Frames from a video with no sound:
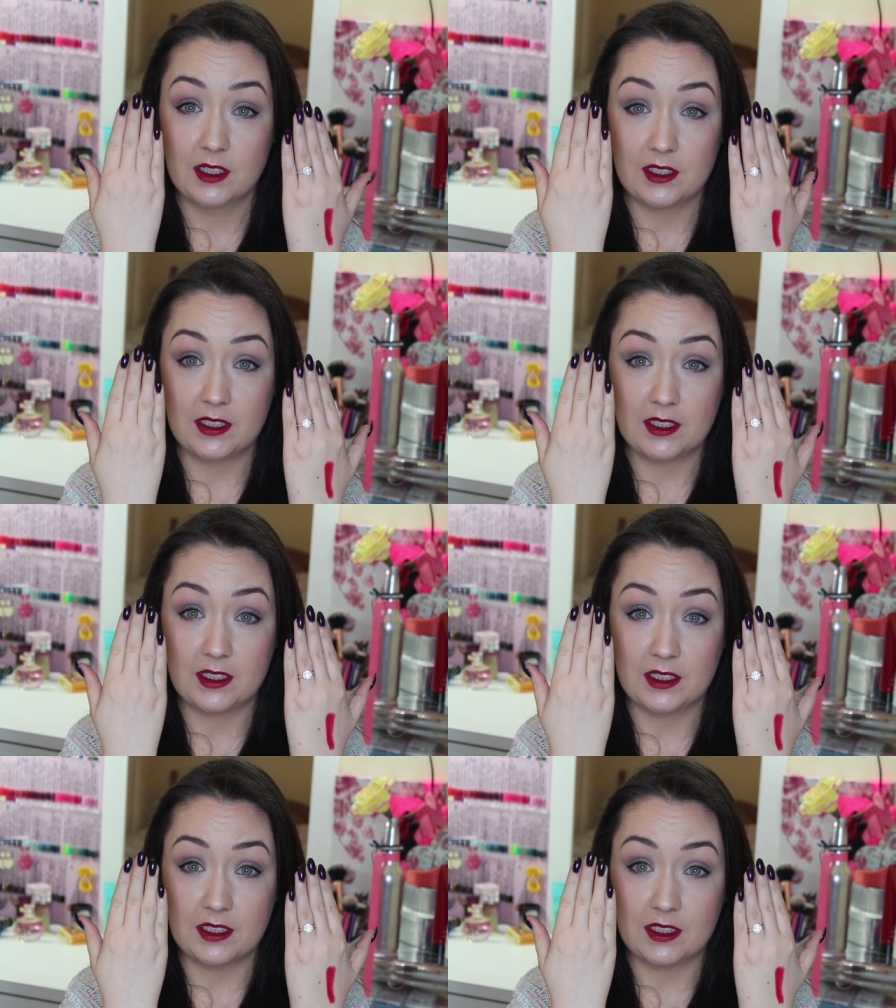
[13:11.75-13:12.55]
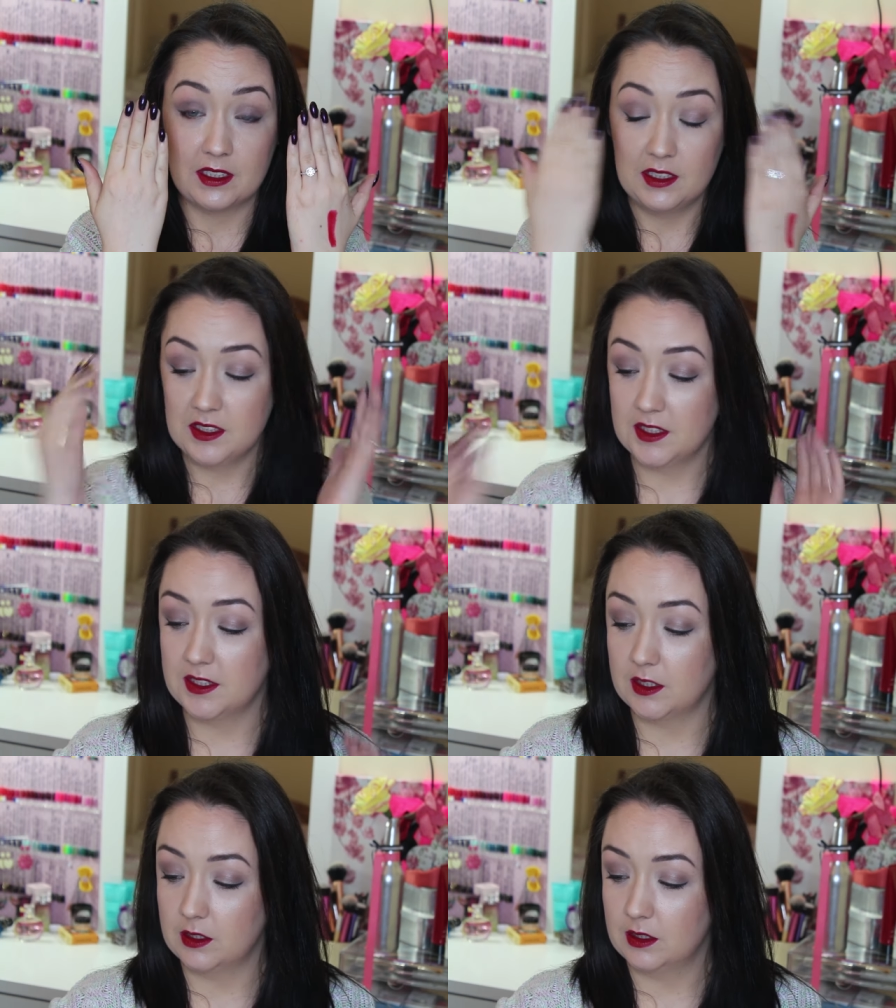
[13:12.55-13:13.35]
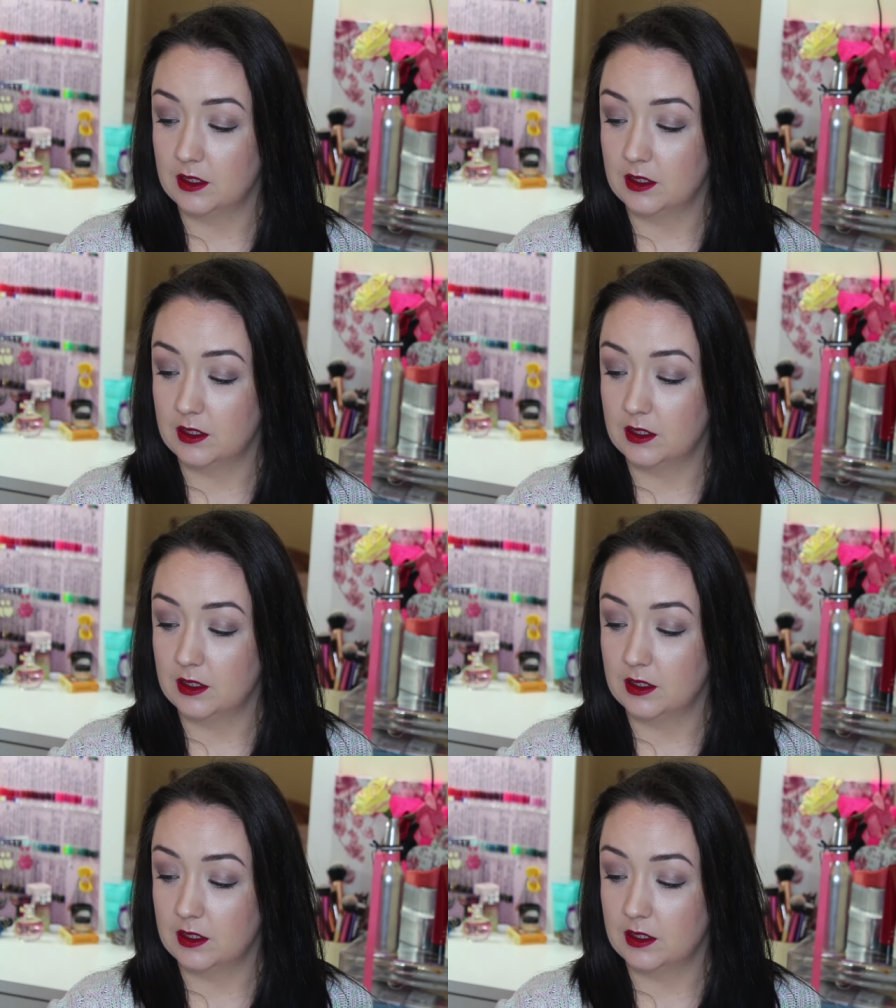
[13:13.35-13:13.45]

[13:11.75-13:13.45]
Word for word: is...